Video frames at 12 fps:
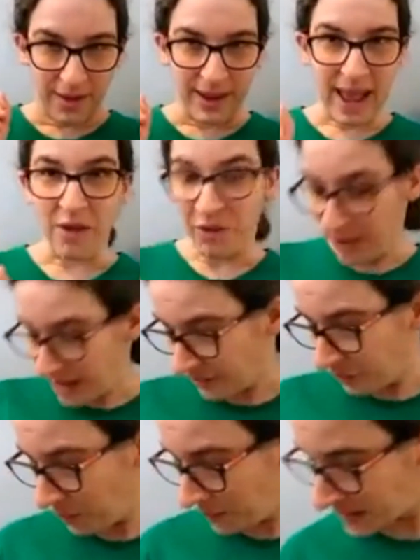Now, your next
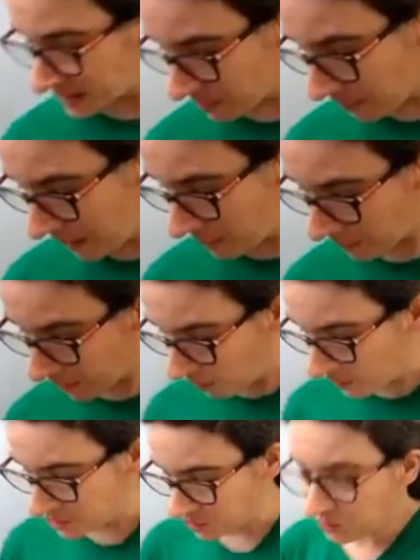4 pieces of paper, I
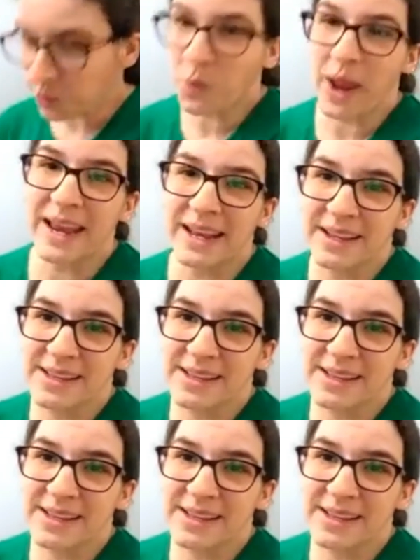want you to write